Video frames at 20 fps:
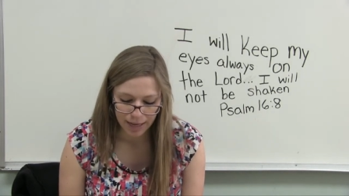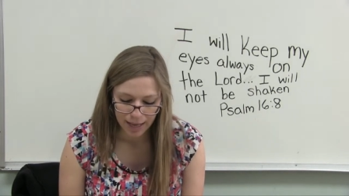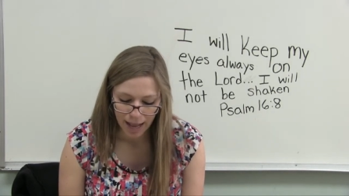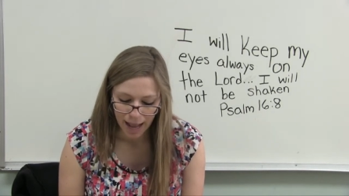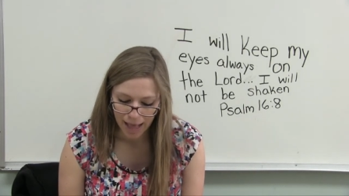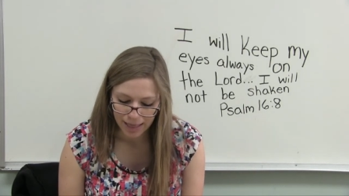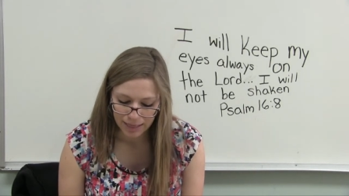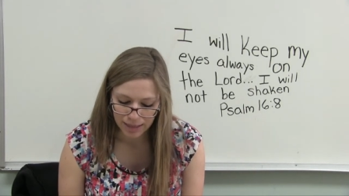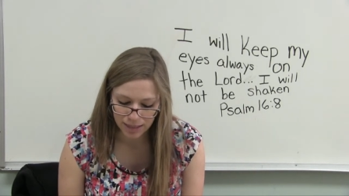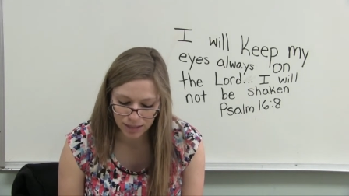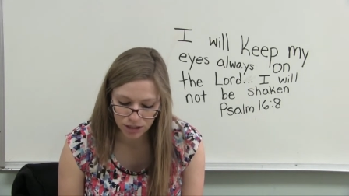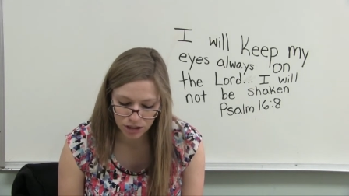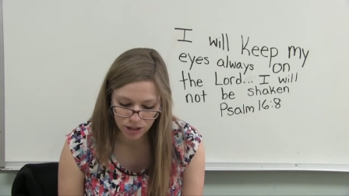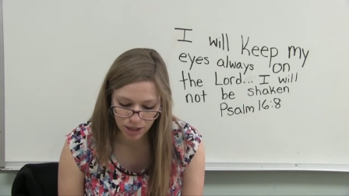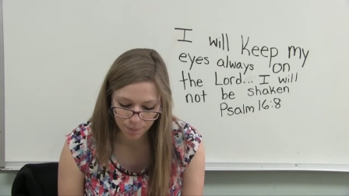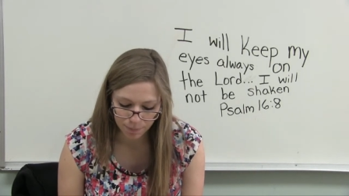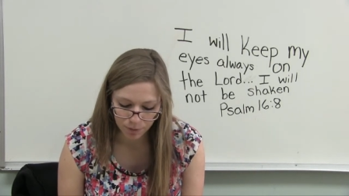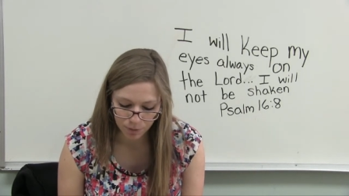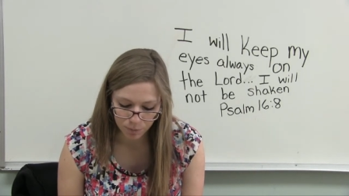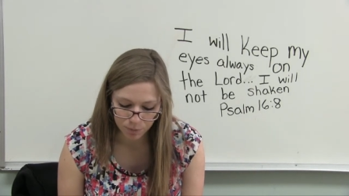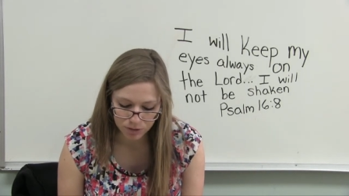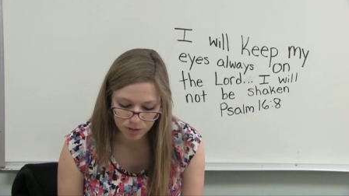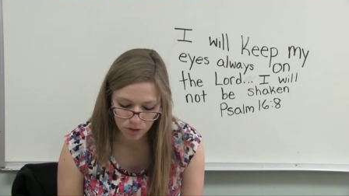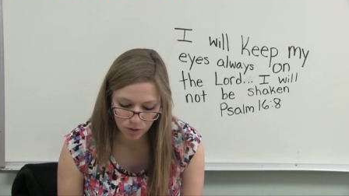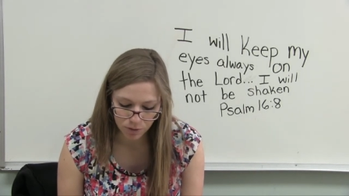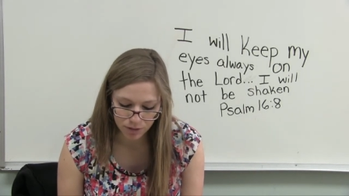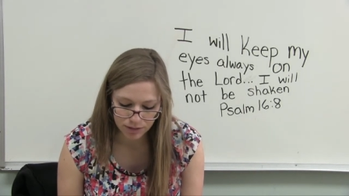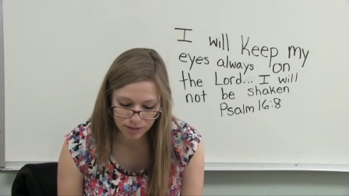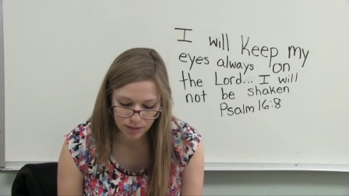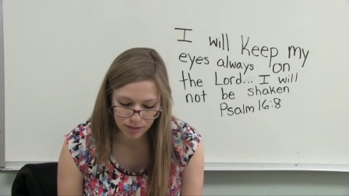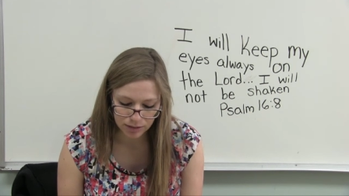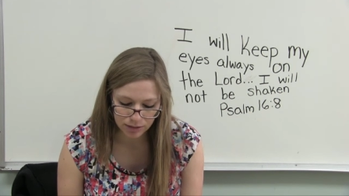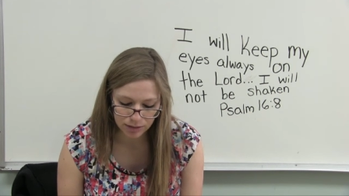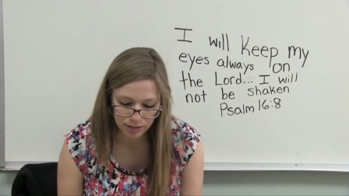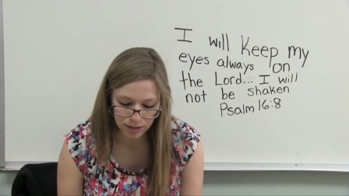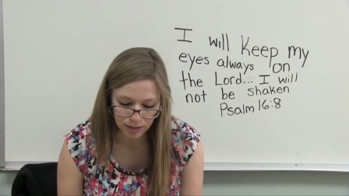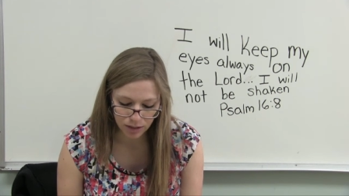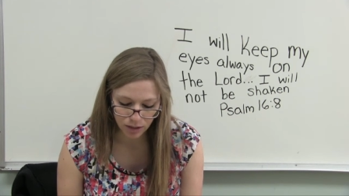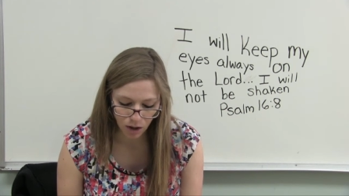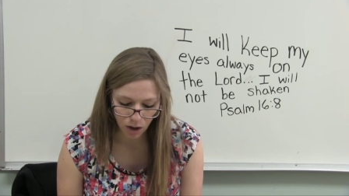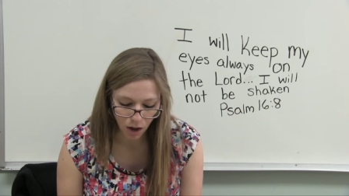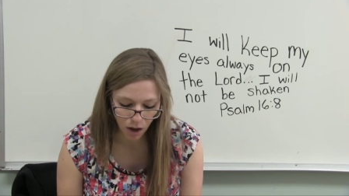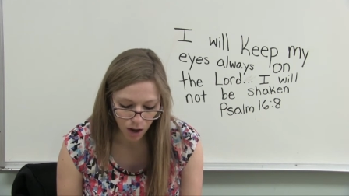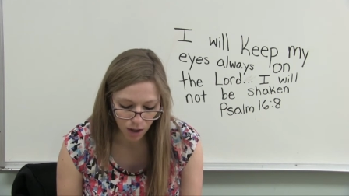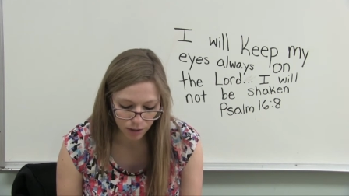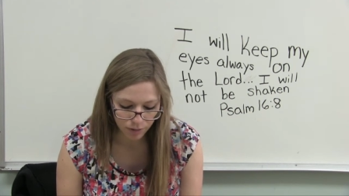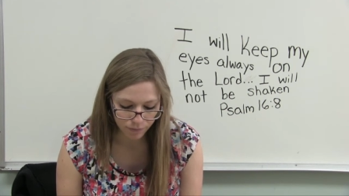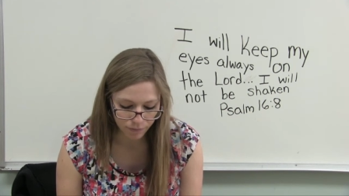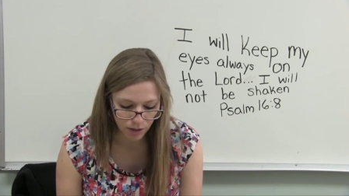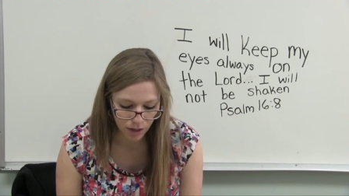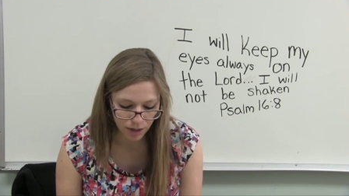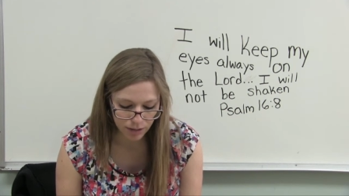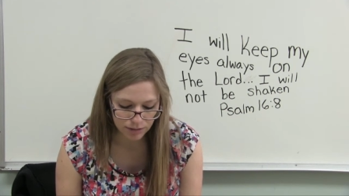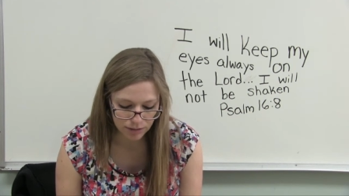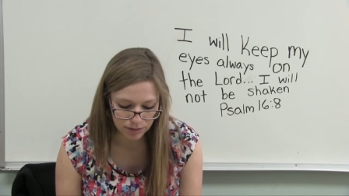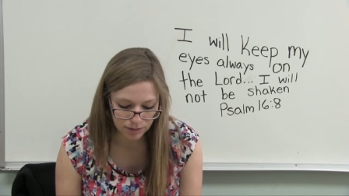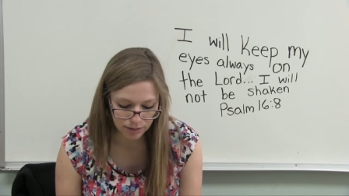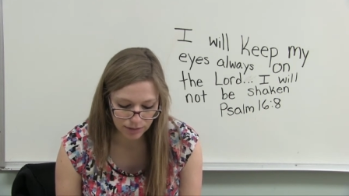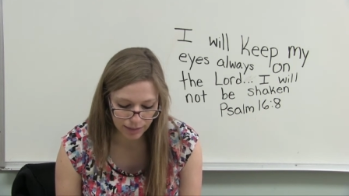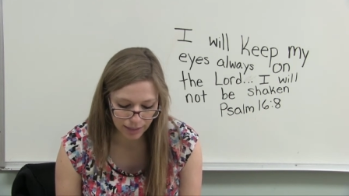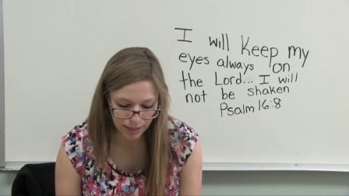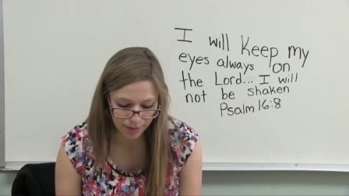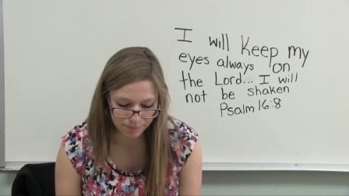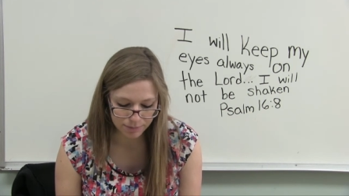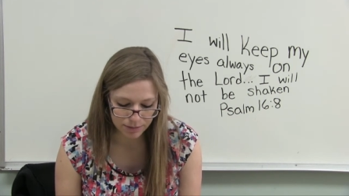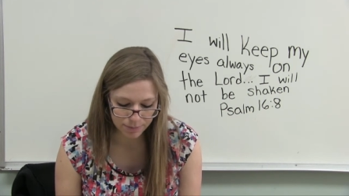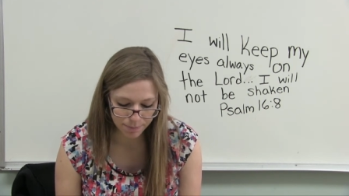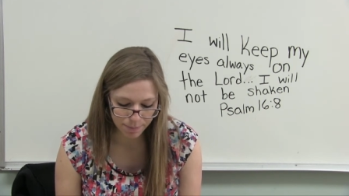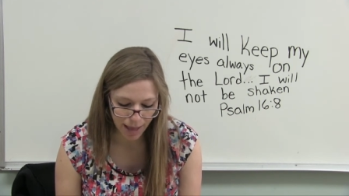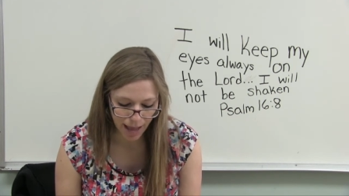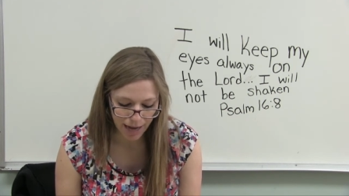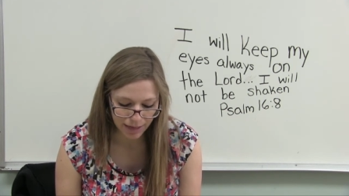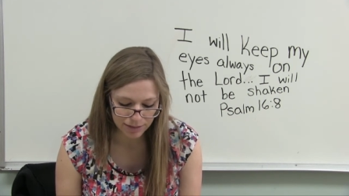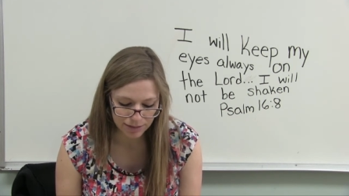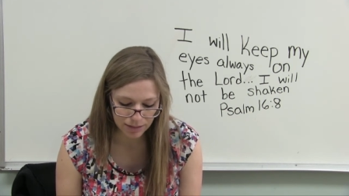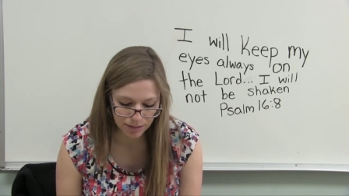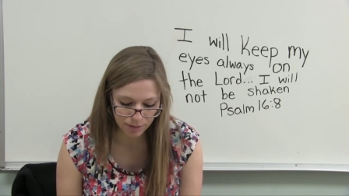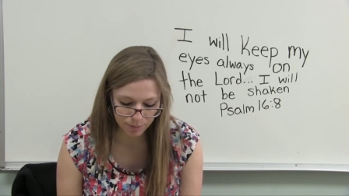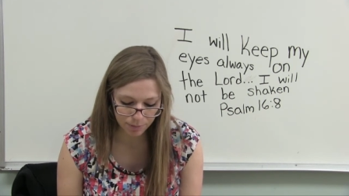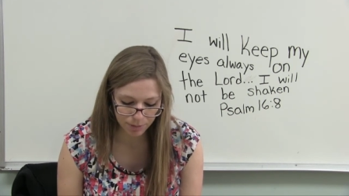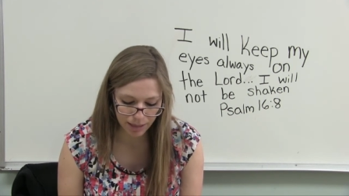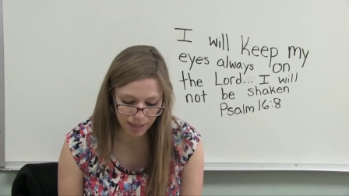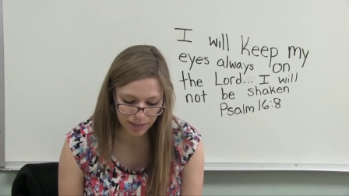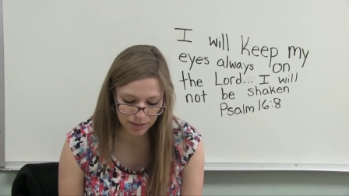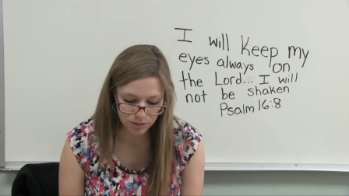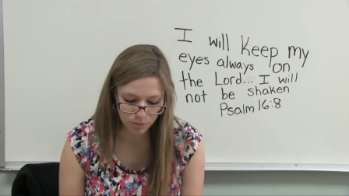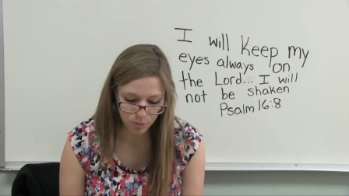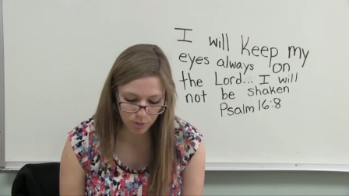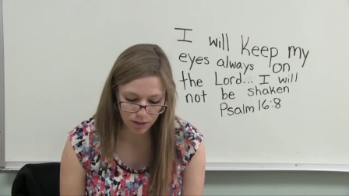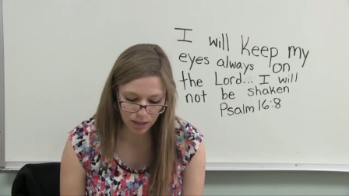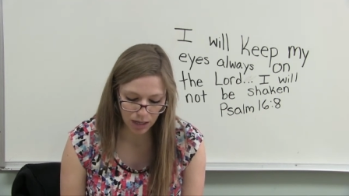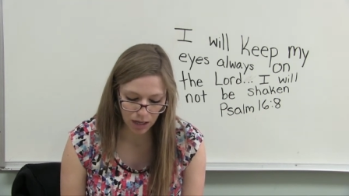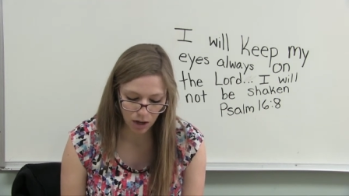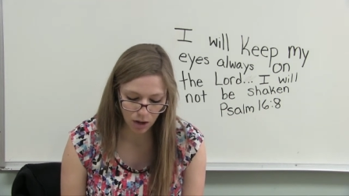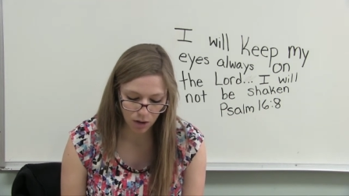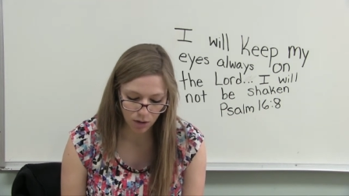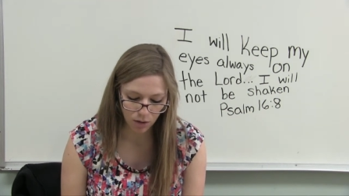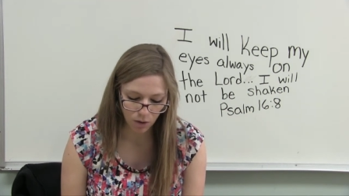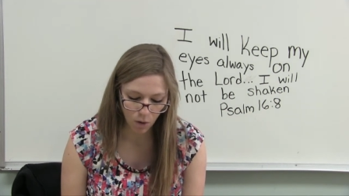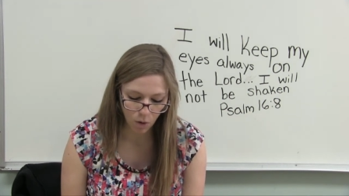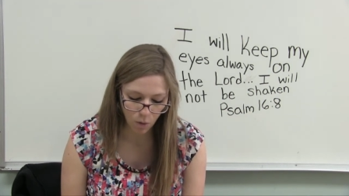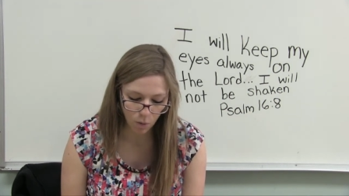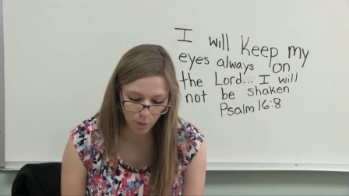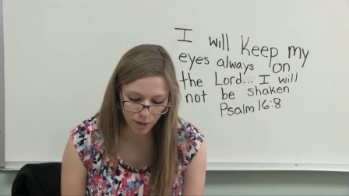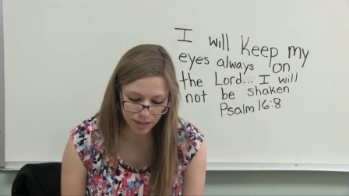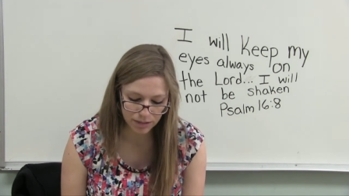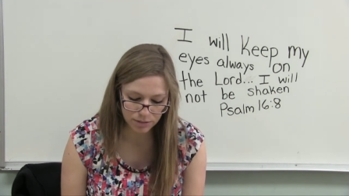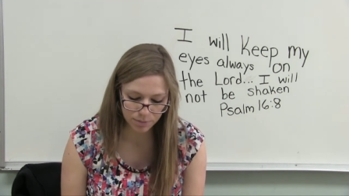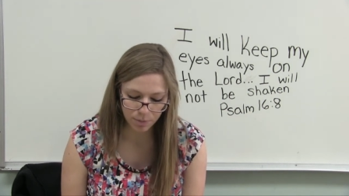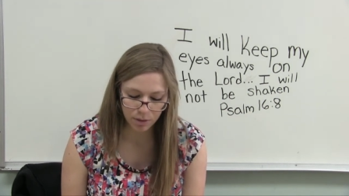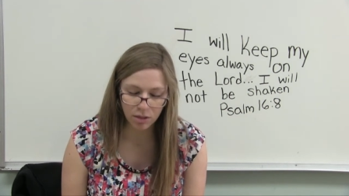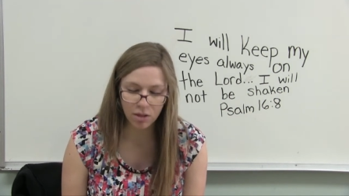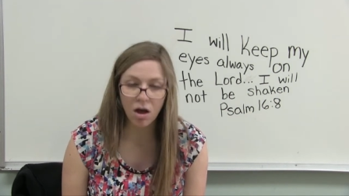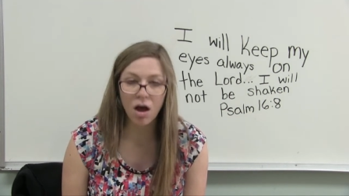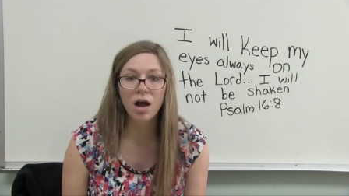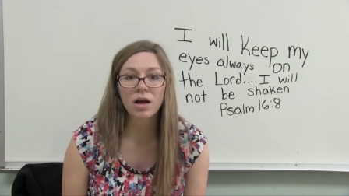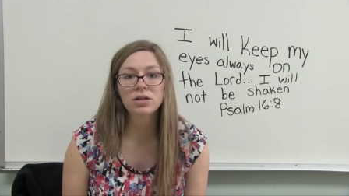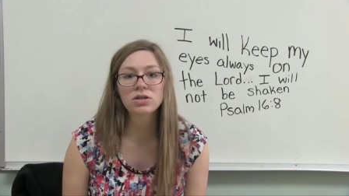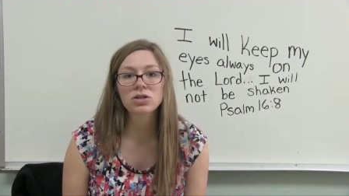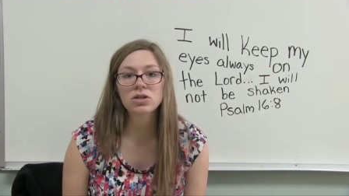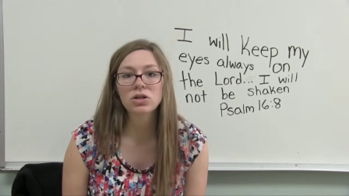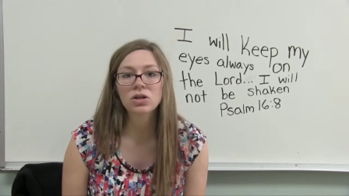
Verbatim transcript: and this shepherd was going to lead all of God's lambs back to the place where they always belonged,